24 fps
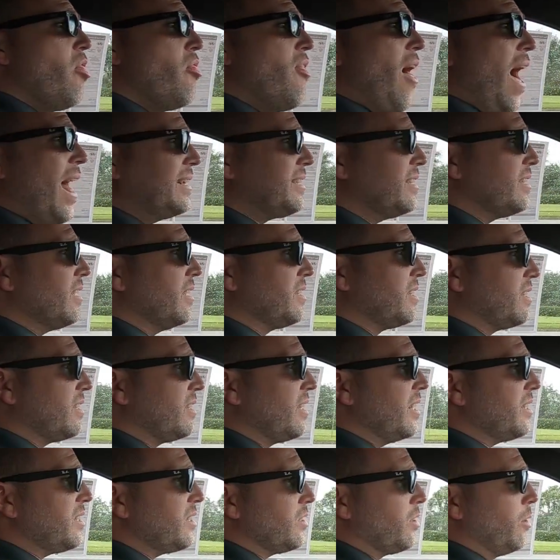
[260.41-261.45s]
That's a
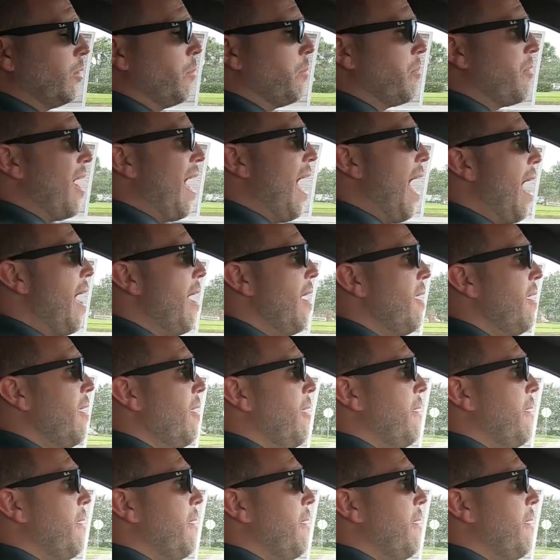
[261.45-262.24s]
system that